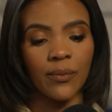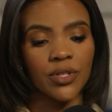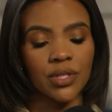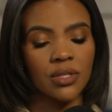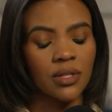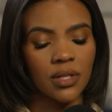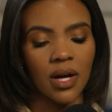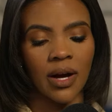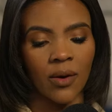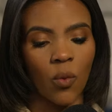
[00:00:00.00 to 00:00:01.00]
It was
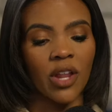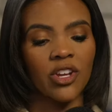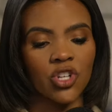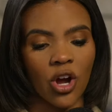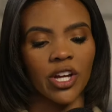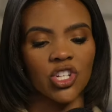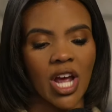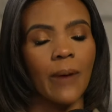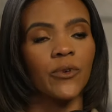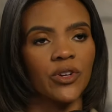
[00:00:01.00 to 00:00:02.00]
uh, one of the darkest
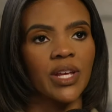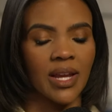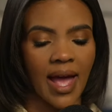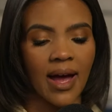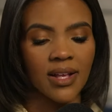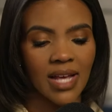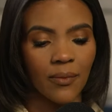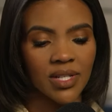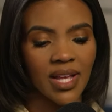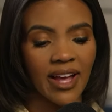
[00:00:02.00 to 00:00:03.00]
chapters in Chaos, I
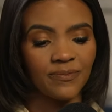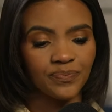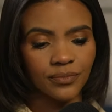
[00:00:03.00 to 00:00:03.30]
would say.